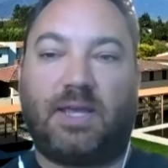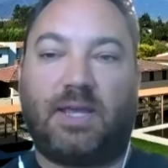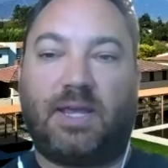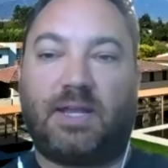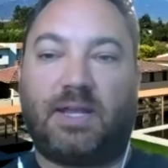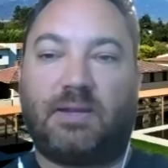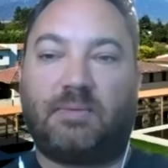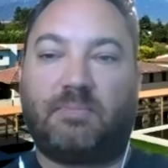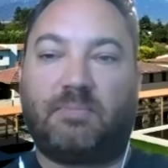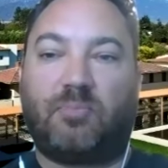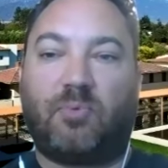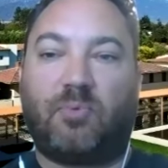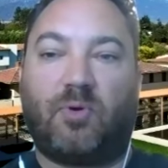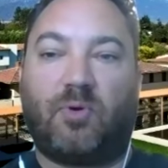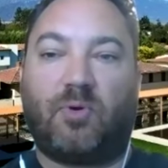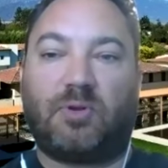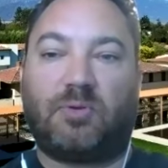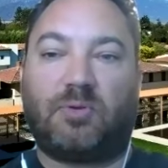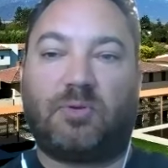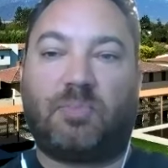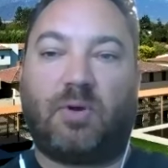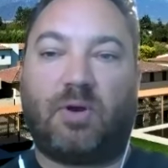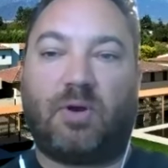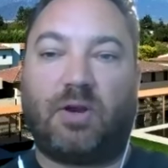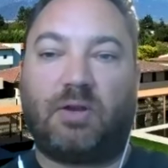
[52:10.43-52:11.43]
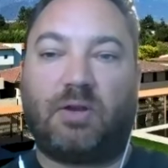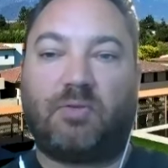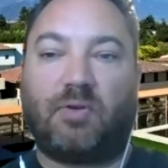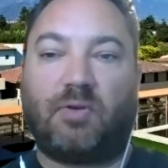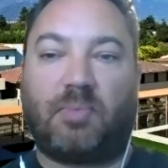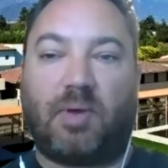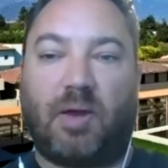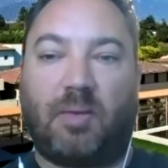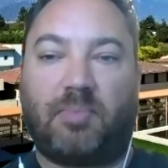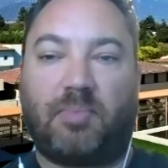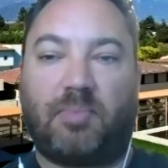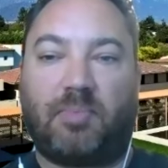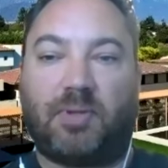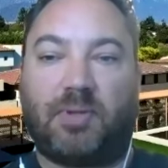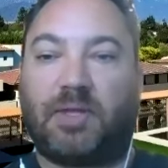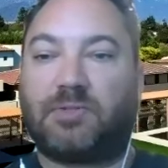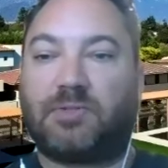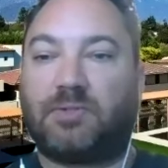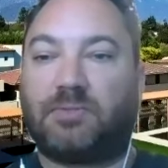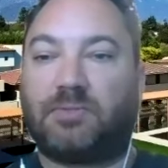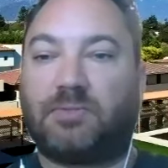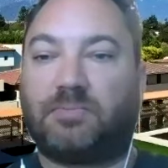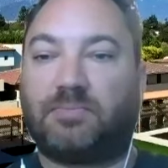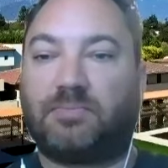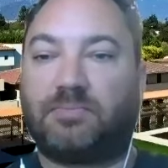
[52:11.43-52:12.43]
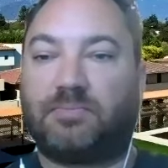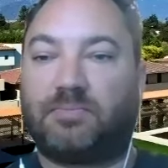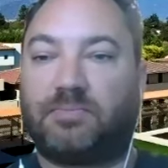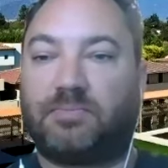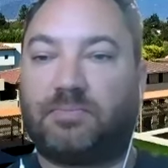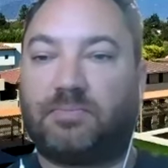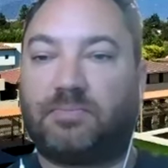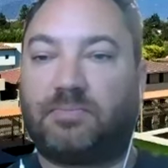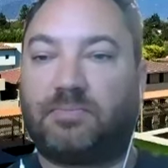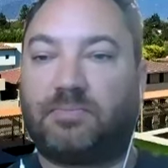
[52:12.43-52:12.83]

an important part of our population.